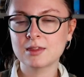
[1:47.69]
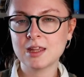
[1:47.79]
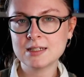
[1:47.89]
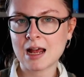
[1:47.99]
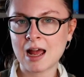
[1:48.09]

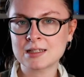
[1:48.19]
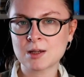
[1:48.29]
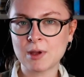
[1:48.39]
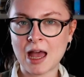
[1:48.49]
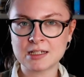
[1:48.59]
These ads
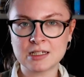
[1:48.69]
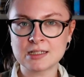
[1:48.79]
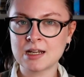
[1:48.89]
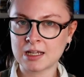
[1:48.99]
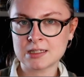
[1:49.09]
can be added
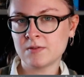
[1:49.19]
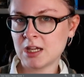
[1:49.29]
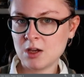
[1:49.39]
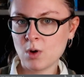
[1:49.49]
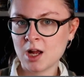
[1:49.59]
as negative
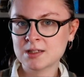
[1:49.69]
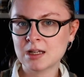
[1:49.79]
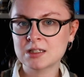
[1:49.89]
keywords